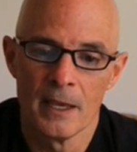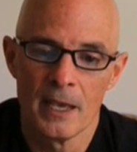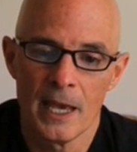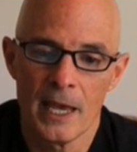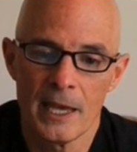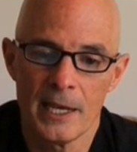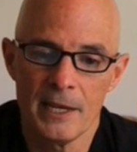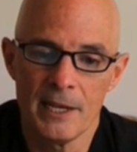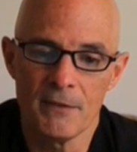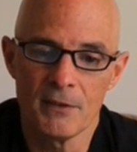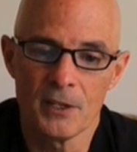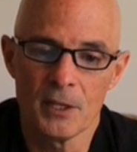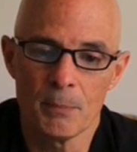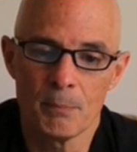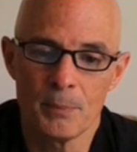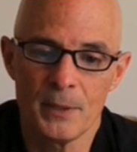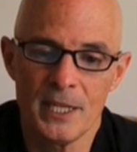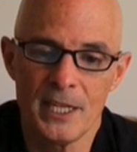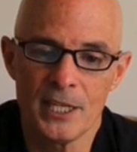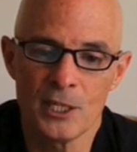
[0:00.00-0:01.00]
And even the
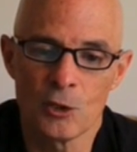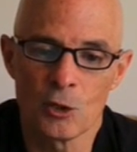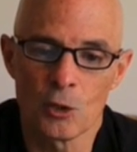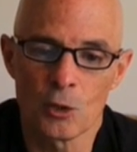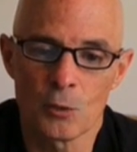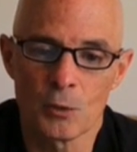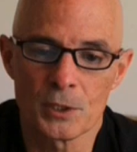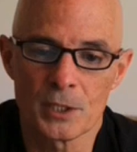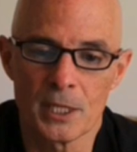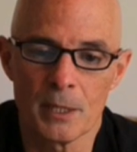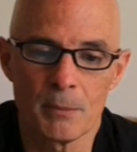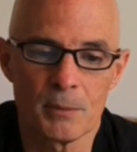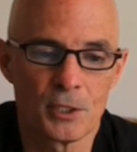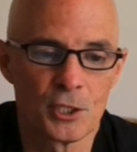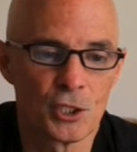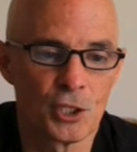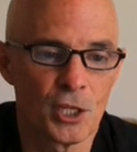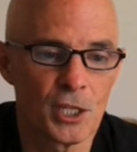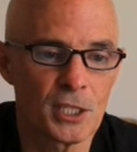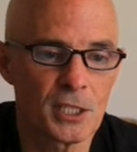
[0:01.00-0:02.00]
peak torque was up
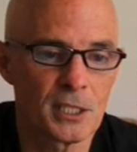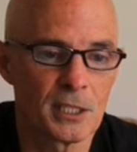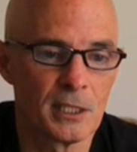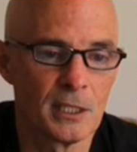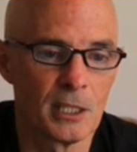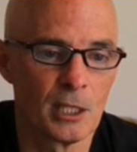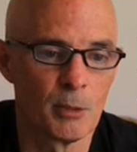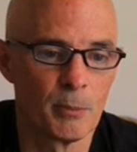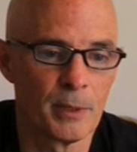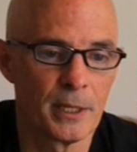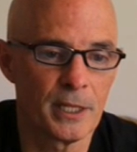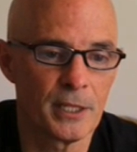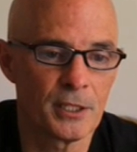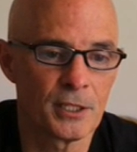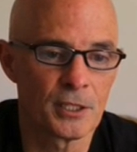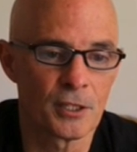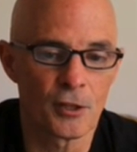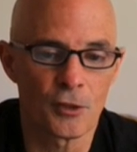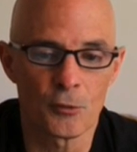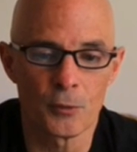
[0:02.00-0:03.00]
just a little
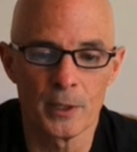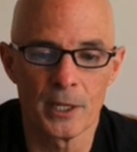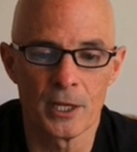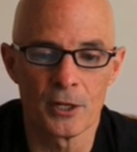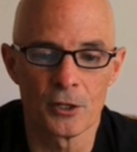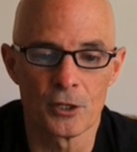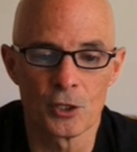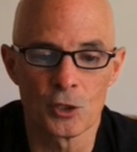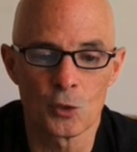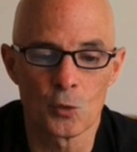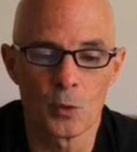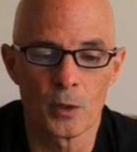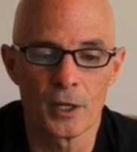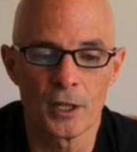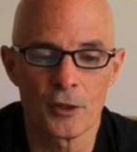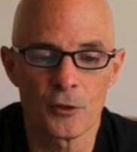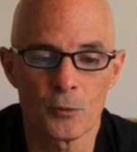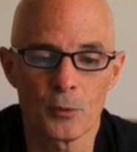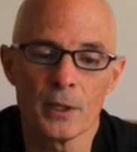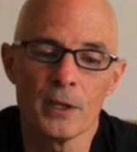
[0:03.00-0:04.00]
bit to
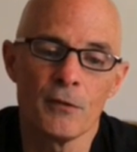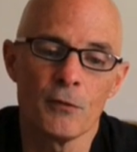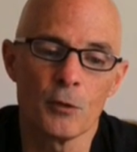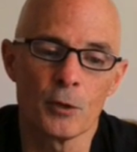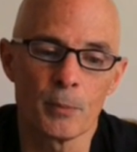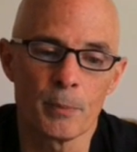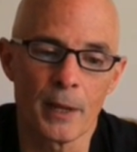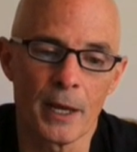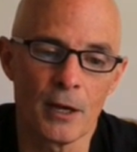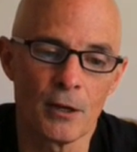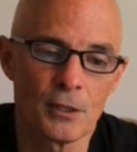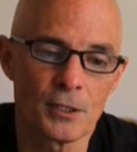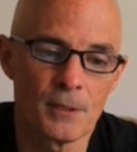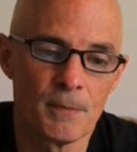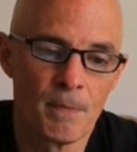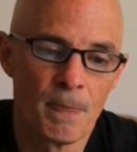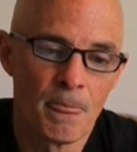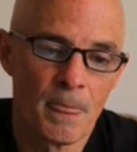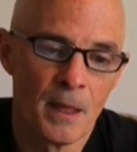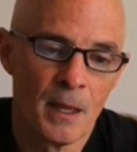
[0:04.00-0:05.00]
323 foot-pounds,
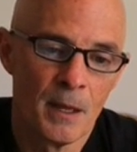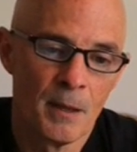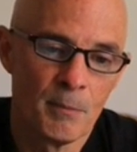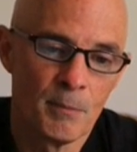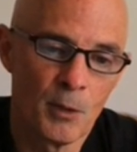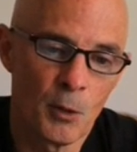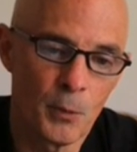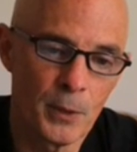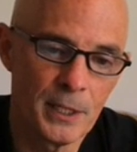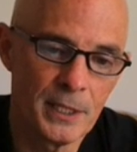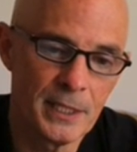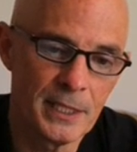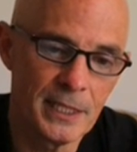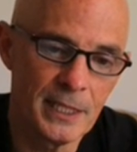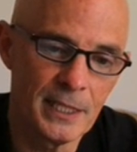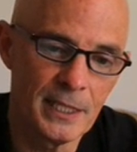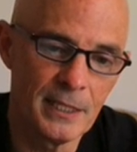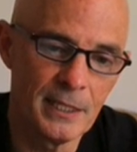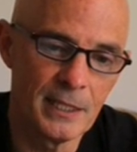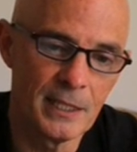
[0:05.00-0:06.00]
but we
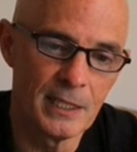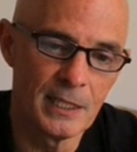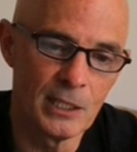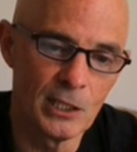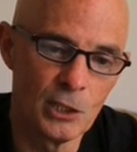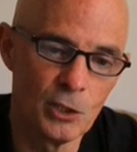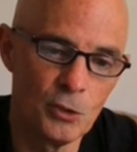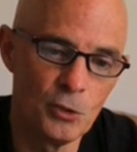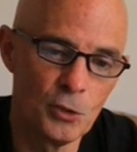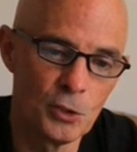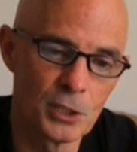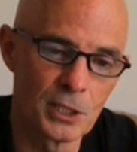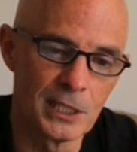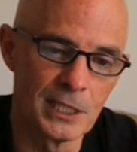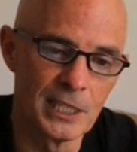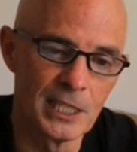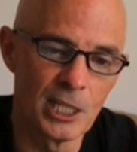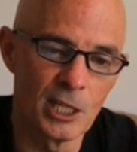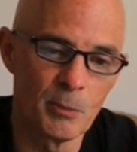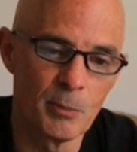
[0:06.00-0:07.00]
did uh, lose a
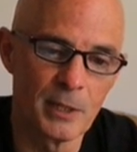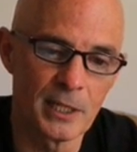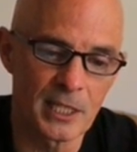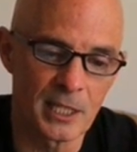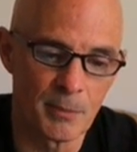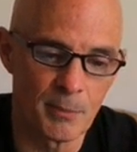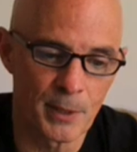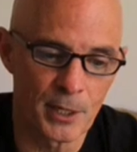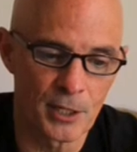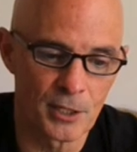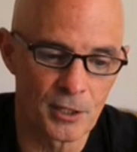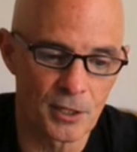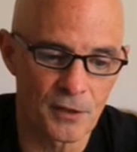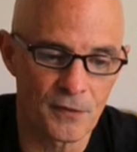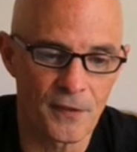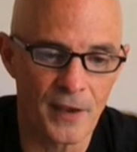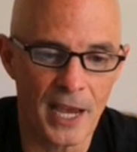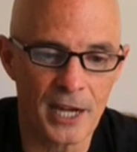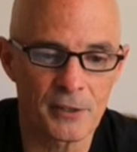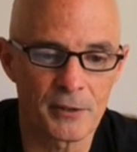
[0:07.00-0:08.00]
little bit compared to the
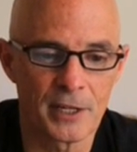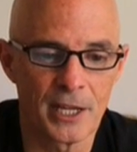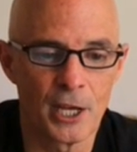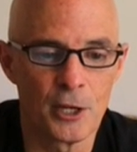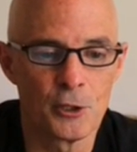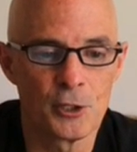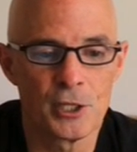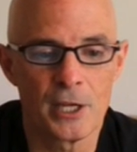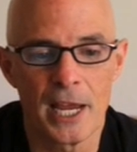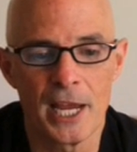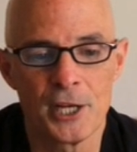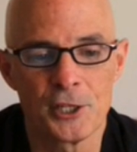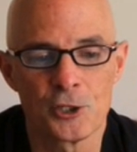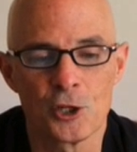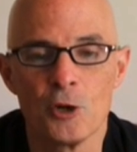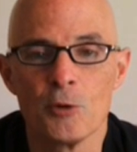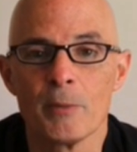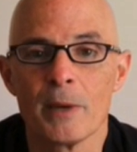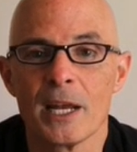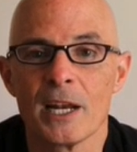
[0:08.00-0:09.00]
factory
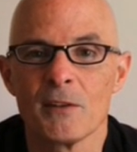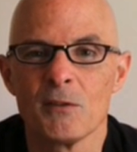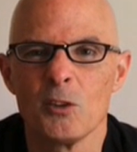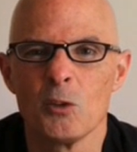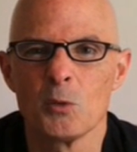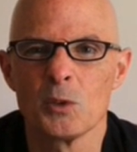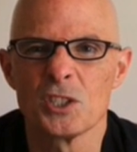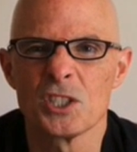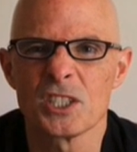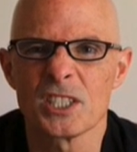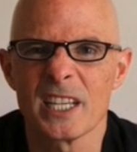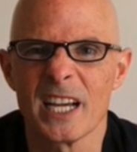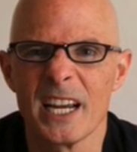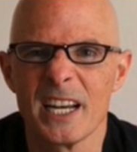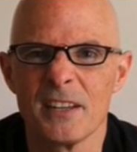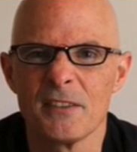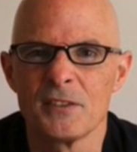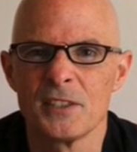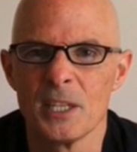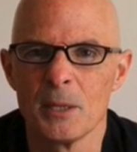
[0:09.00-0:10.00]
HO manifold, which is
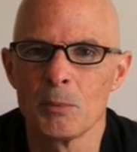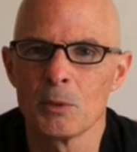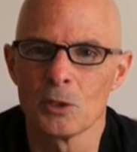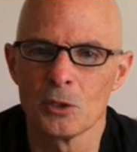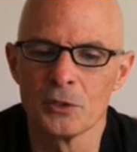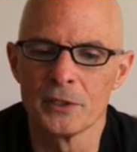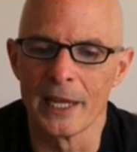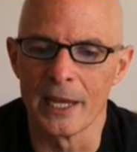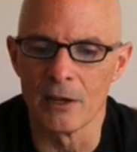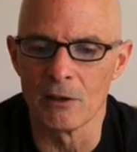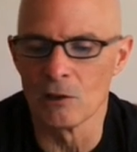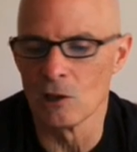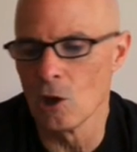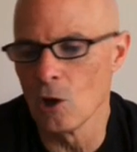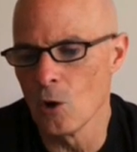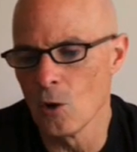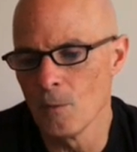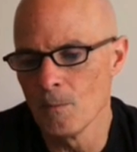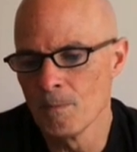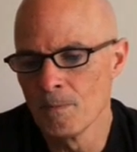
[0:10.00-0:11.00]
kind of typical down
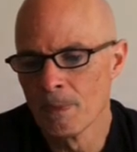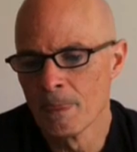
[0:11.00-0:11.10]
low.